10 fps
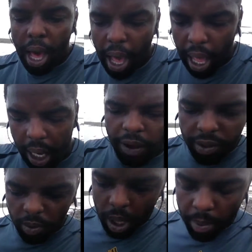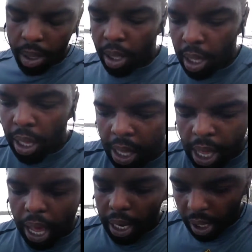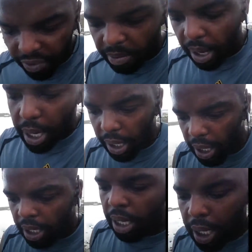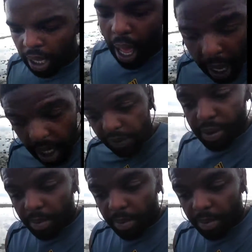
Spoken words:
I love the women. I love the money. I love the